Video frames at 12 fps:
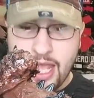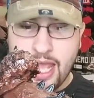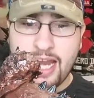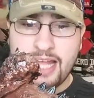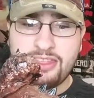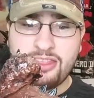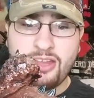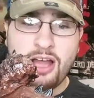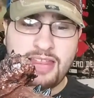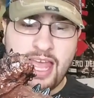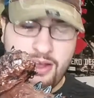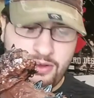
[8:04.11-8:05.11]
And I
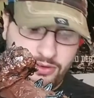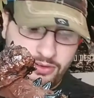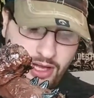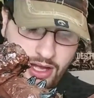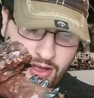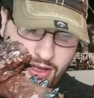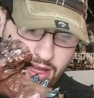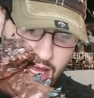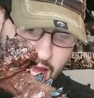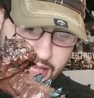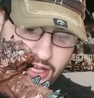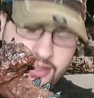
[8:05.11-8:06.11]
thought
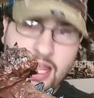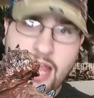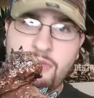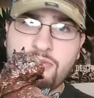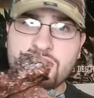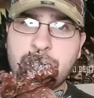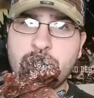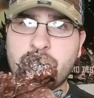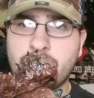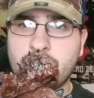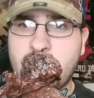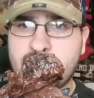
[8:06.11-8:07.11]
that was pretty
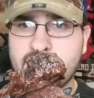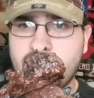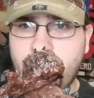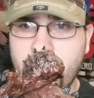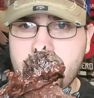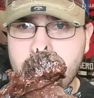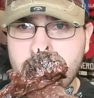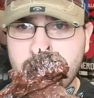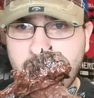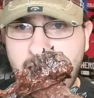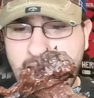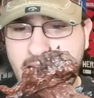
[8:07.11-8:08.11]
cool that this figure
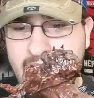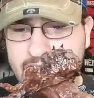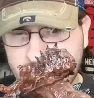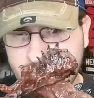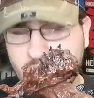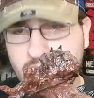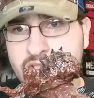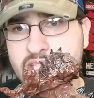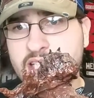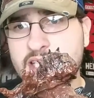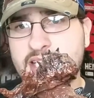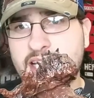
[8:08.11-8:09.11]
had those,
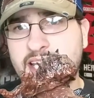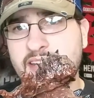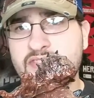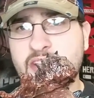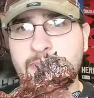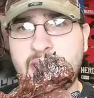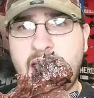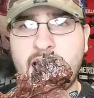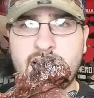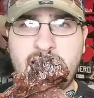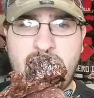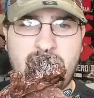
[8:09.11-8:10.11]
because it gives him
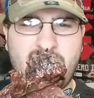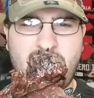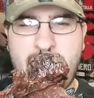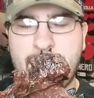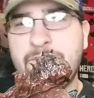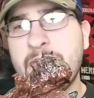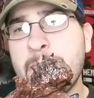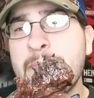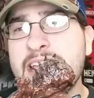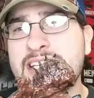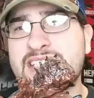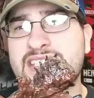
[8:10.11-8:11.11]
that
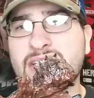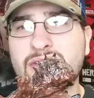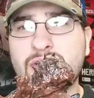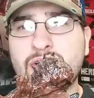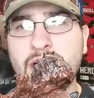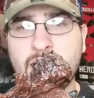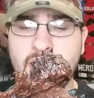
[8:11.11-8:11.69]
amphibious look,